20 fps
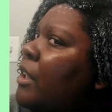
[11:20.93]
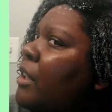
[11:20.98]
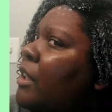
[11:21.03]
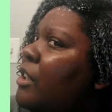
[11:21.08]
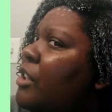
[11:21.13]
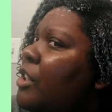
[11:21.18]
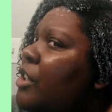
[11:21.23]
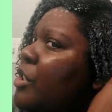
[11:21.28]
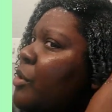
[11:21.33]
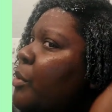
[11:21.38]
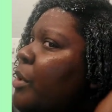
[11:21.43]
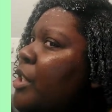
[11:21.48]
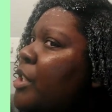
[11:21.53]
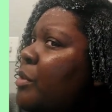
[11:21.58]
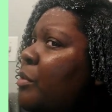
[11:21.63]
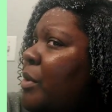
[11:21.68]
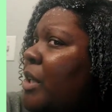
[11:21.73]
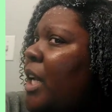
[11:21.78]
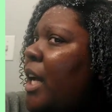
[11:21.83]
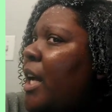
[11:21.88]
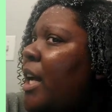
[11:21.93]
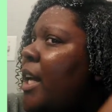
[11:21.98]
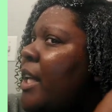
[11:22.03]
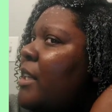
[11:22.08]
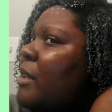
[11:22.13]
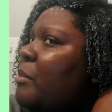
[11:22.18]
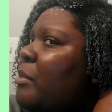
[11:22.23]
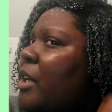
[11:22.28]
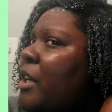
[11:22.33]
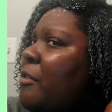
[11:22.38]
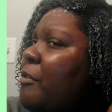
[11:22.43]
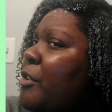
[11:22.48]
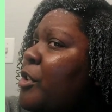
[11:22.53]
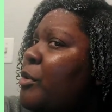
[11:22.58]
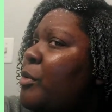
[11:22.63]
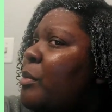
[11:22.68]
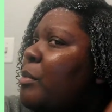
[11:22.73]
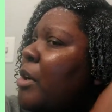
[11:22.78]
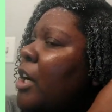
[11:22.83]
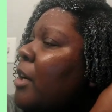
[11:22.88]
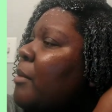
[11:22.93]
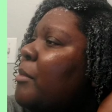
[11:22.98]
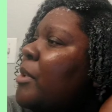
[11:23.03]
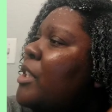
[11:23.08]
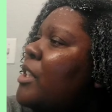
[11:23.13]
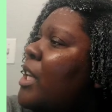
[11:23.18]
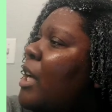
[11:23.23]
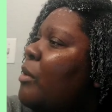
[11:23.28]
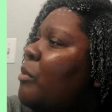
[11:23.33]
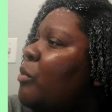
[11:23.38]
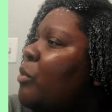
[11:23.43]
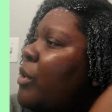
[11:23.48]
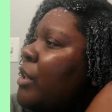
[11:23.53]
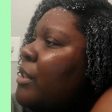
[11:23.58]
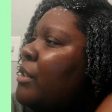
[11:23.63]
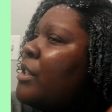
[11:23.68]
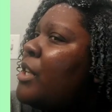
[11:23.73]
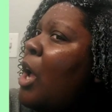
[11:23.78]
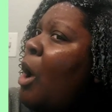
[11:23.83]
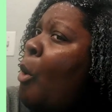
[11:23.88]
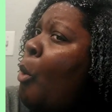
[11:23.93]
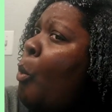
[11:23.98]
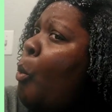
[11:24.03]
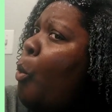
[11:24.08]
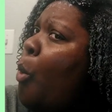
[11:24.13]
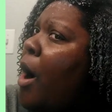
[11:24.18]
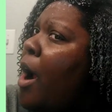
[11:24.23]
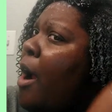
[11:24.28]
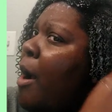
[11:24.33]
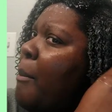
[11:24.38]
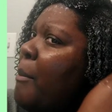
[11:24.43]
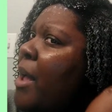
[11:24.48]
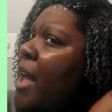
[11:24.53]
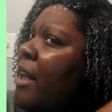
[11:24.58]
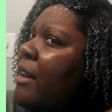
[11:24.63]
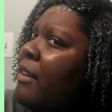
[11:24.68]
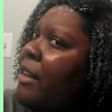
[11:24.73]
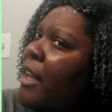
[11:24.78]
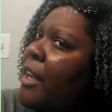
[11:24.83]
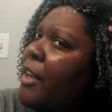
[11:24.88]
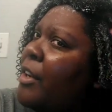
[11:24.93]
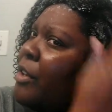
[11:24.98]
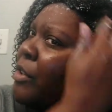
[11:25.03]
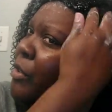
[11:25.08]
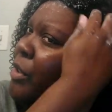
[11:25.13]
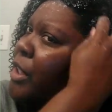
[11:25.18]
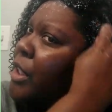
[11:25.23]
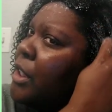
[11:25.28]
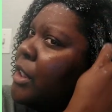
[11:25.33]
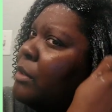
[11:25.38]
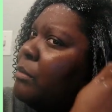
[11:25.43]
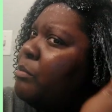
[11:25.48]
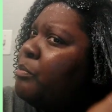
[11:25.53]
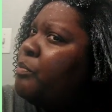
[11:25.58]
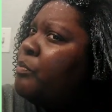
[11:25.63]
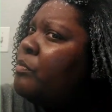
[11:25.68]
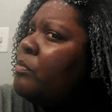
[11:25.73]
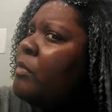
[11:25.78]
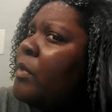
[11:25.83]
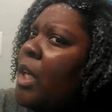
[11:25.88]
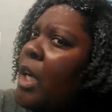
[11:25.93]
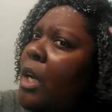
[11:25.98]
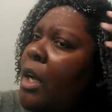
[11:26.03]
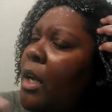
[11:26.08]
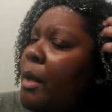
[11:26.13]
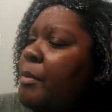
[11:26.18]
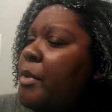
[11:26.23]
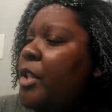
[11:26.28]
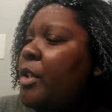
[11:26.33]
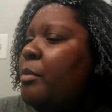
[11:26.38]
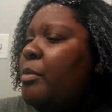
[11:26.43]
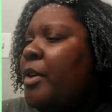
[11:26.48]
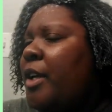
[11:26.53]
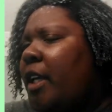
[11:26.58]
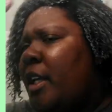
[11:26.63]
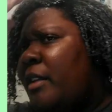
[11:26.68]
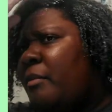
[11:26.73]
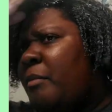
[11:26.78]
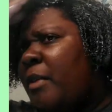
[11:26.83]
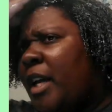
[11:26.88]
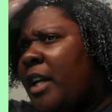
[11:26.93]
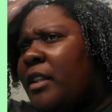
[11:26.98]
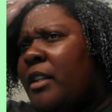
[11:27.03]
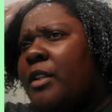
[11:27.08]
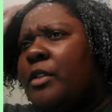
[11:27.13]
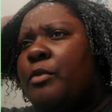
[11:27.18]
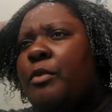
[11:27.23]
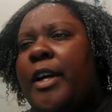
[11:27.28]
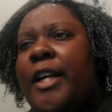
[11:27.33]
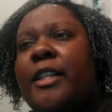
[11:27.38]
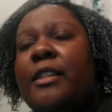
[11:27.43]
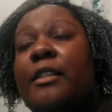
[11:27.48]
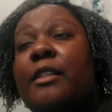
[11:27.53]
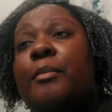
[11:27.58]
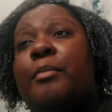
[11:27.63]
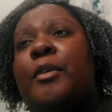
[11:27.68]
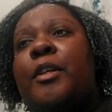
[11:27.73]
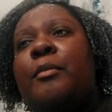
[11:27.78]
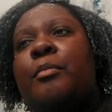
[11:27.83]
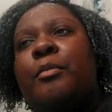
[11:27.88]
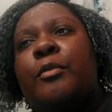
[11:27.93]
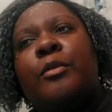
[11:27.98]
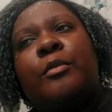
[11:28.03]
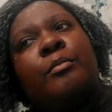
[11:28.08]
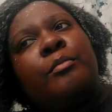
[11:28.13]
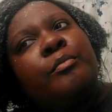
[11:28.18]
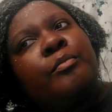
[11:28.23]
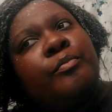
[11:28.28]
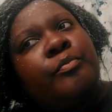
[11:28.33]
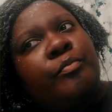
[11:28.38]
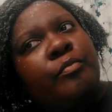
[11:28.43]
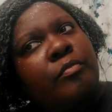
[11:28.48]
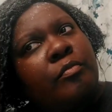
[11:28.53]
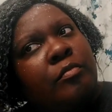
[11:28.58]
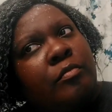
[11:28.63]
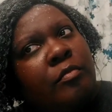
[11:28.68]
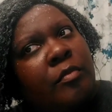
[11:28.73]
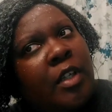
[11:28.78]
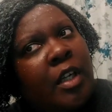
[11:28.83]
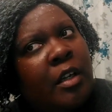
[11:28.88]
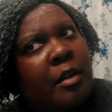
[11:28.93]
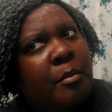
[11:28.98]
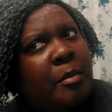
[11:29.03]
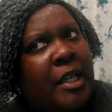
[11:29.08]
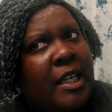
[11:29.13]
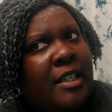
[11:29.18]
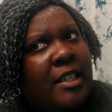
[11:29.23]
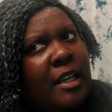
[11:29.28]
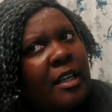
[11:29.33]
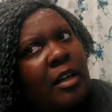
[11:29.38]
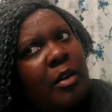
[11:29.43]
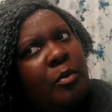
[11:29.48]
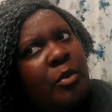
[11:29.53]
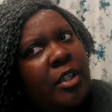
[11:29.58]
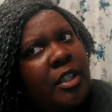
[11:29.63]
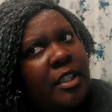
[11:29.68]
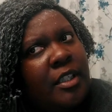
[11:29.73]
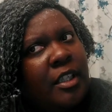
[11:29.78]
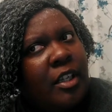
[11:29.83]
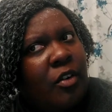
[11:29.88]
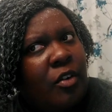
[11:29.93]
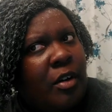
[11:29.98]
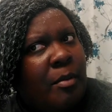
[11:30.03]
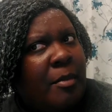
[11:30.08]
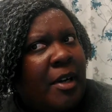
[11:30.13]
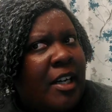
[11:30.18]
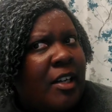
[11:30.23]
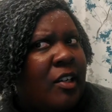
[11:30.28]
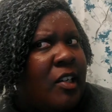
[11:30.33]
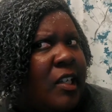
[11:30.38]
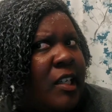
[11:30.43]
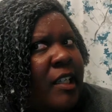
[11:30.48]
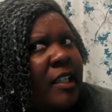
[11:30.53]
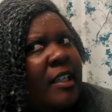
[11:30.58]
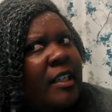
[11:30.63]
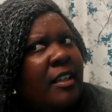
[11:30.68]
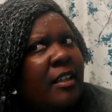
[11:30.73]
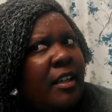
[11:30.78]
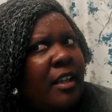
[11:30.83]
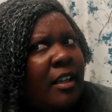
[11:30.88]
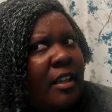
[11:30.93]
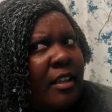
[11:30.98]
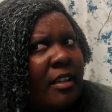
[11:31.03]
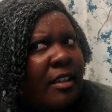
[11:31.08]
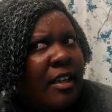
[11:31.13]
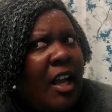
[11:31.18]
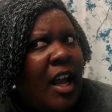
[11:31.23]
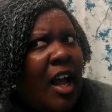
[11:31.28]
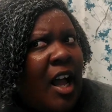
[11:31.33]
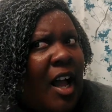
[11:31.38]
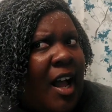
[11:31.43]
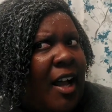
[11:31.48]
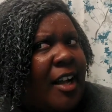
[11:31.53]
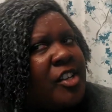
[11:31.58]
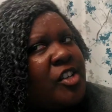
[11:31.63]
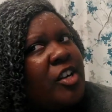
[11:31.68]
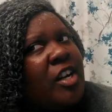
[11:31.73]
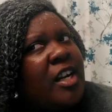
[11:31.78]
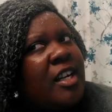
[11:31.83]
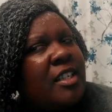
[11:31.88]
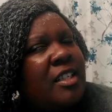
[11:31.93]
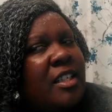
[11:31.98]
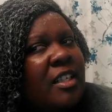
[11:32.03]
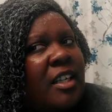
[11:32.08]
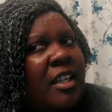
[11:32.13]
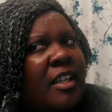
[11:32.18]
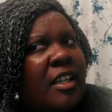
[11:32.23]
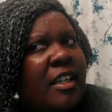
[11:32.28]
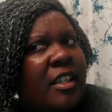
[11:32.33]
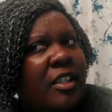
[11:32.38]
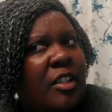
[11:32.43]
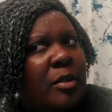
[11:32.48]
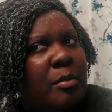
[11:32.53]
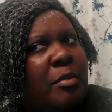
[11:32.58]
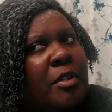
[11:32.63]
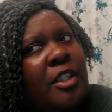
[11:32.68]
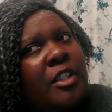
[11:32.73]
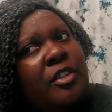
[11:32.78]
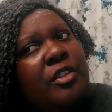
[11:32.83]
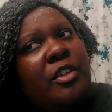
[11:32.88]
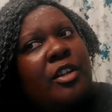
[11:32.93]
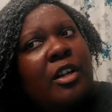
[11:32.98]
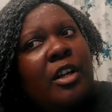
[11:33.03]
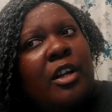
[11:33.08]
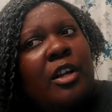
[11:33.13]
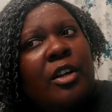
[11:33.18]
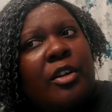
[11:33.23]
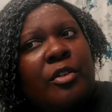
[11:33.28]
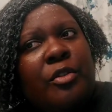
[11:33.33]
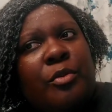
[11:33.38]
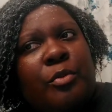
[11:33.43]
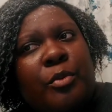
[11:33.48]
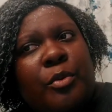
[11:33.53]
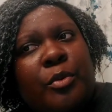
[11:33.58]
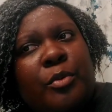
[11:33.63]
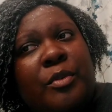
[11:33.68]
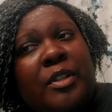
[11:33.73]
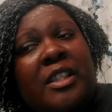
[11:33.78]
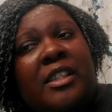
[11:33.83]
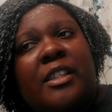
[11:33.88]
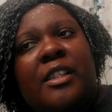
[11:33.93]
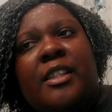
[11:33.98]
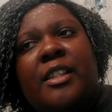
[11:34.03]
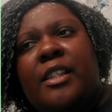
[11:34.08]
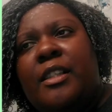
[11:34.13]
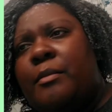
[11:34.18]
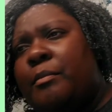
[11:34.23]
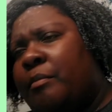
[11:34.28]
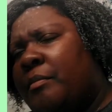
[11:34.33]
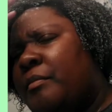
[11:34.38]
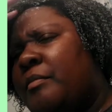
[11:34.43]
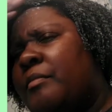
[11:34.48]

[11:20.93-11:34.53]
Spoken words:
the situation when I had to pay for two apartments at once, where I'm at now, and I'm still paying back these racist people because I don't want it to go on my credit. And I tried to get help through the city